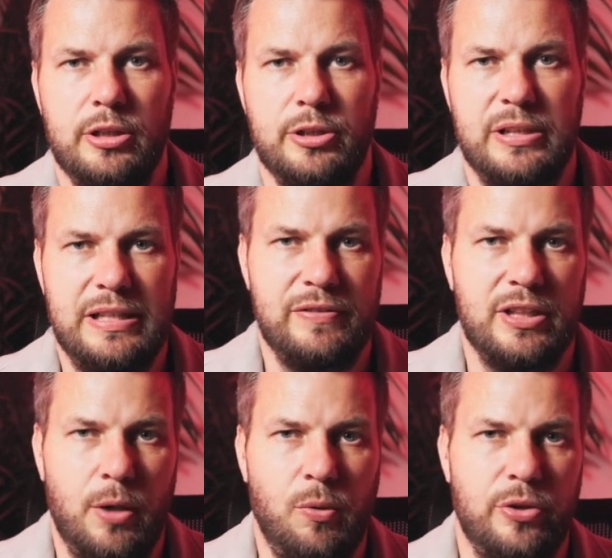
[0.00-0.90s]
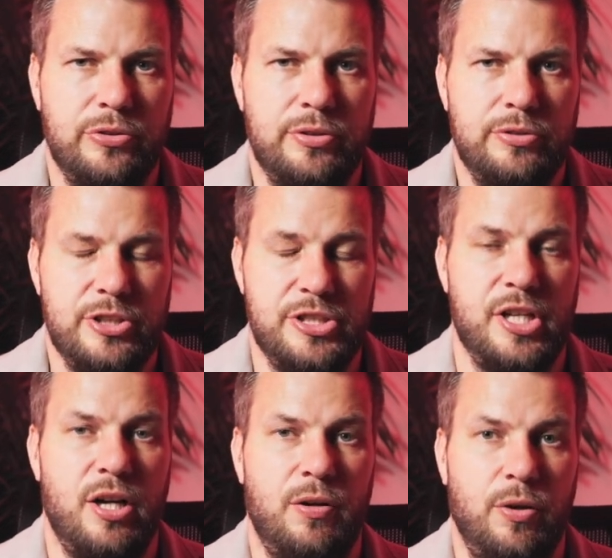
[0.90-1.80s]
you'd even go on to
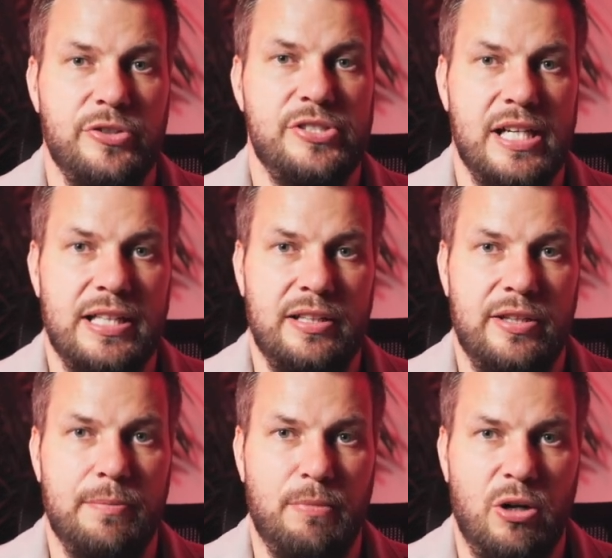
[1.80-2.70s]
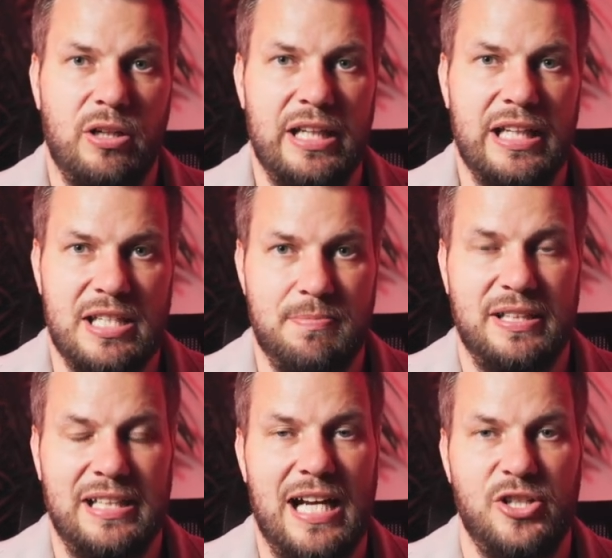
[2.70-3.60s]
start on, say, the marketing
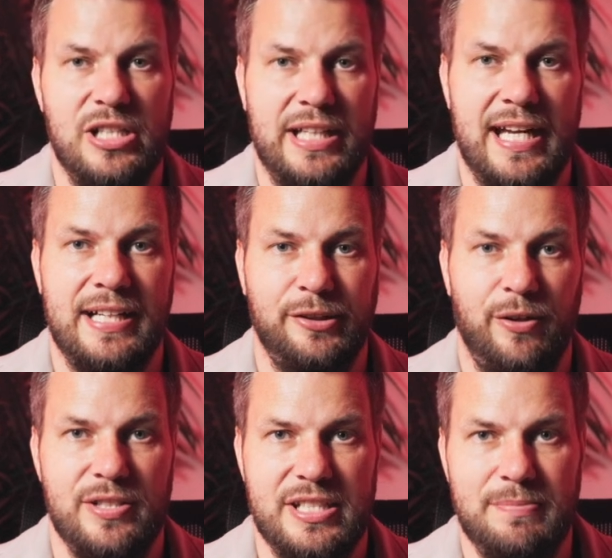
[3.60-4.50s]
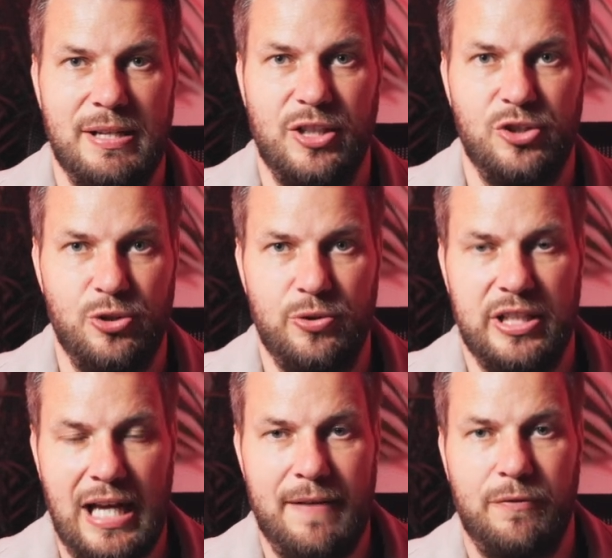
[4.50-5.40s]
aspect and actually getting clients, is making sure that
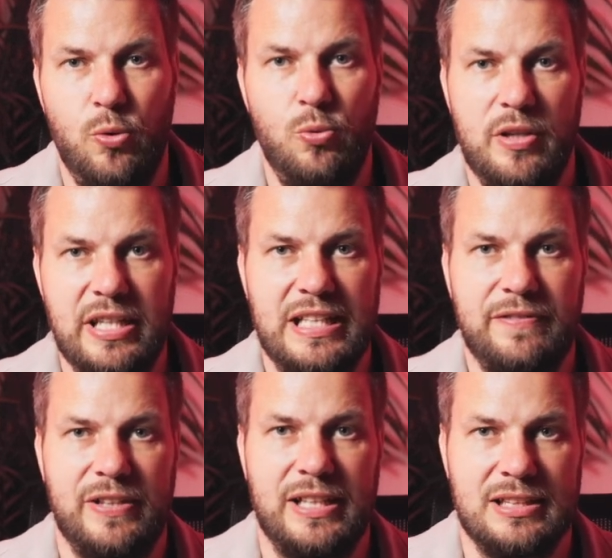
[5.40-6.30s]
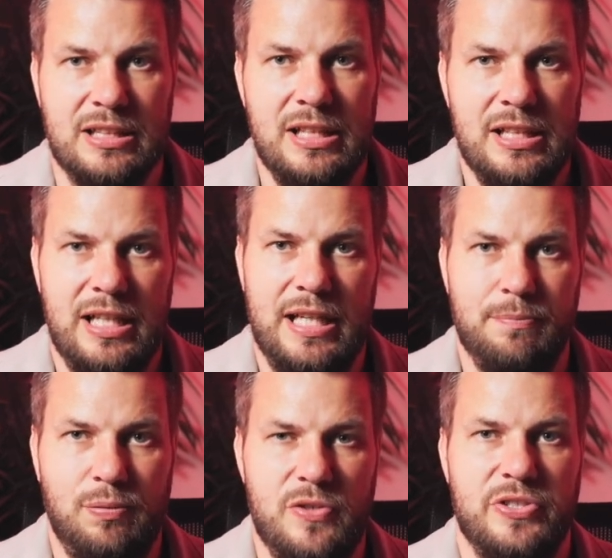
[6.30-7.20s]
you have all of these things in
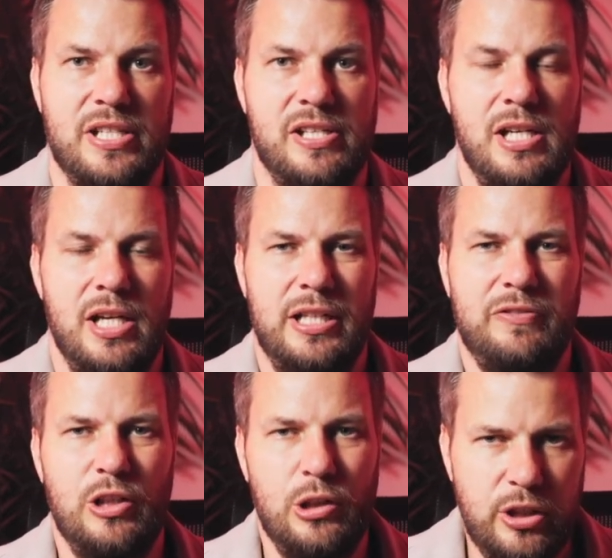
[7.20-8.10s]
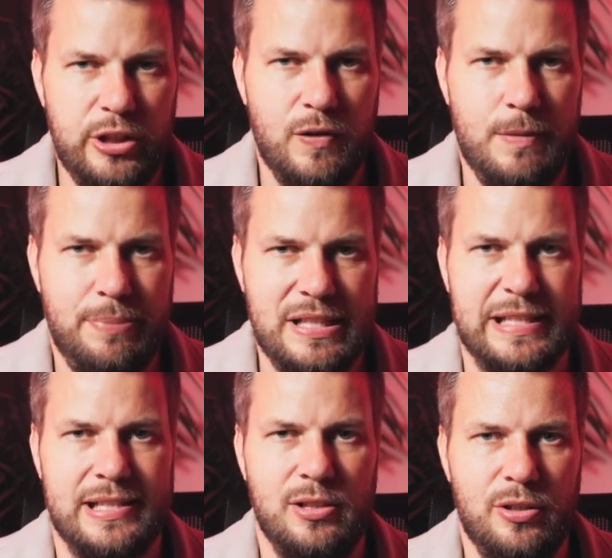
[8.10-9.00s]
process. You have to look at your own
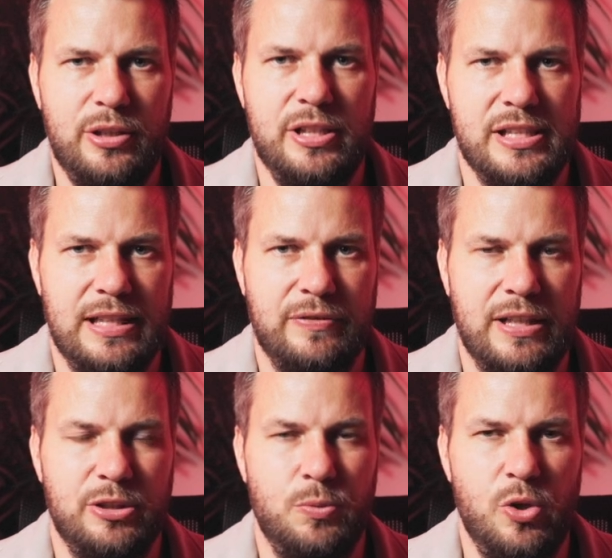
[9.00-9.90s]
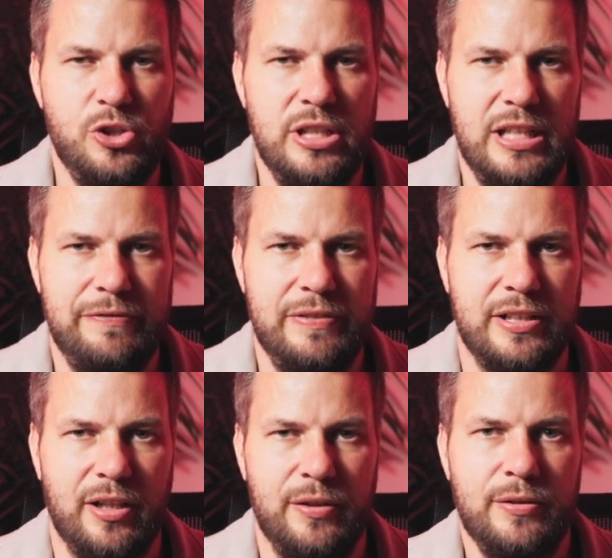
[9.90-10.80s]
business, look at yourself now. You're watching this
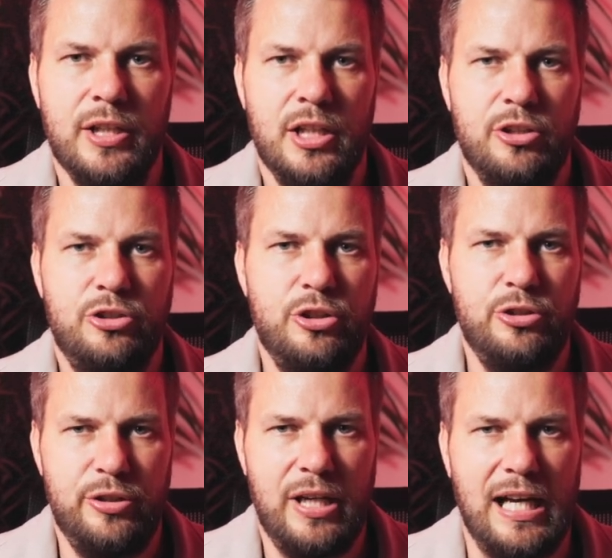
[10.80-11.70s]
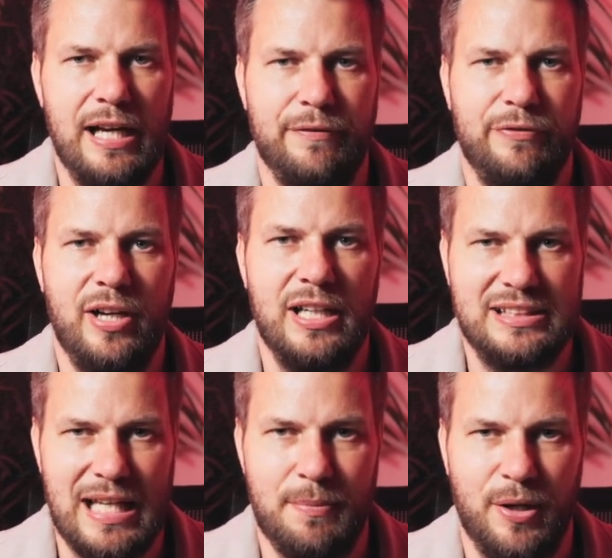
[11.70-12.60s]
video. Do you have a
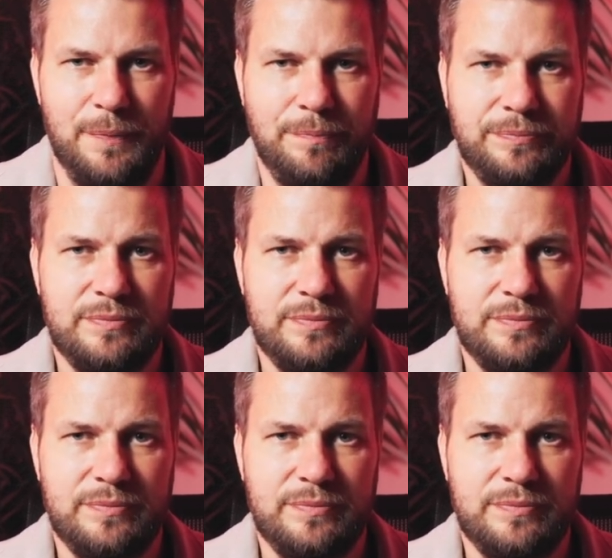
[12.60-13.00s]
demo?